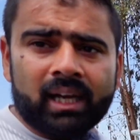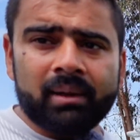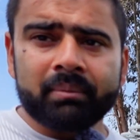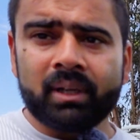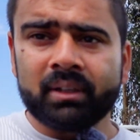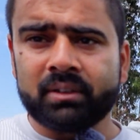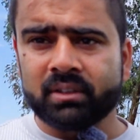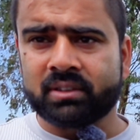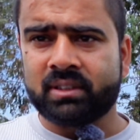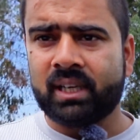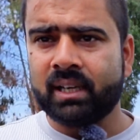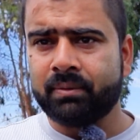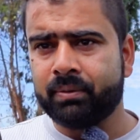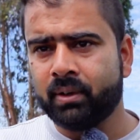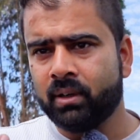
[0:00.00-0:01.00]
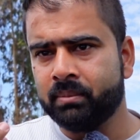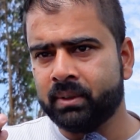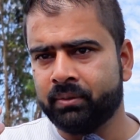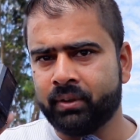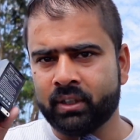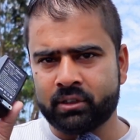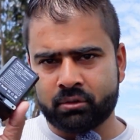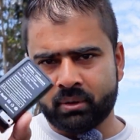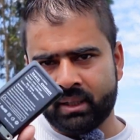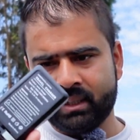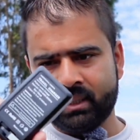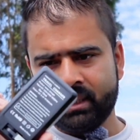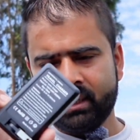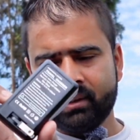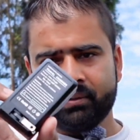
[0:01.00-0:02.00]
i'm going to start from the first
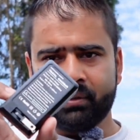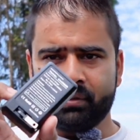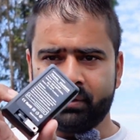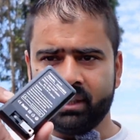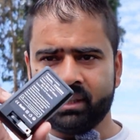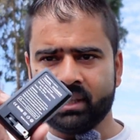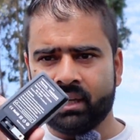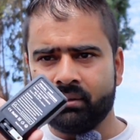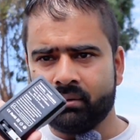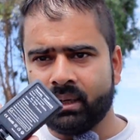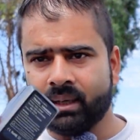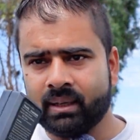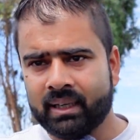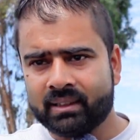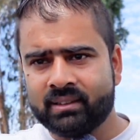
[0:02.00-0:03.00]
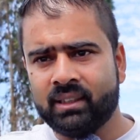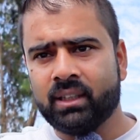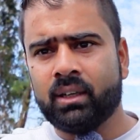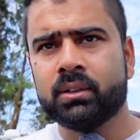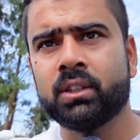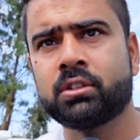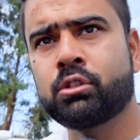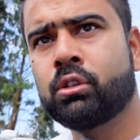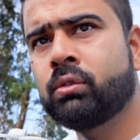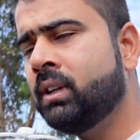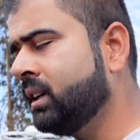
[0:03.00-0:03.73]
one 50 gram weight let's see how this drone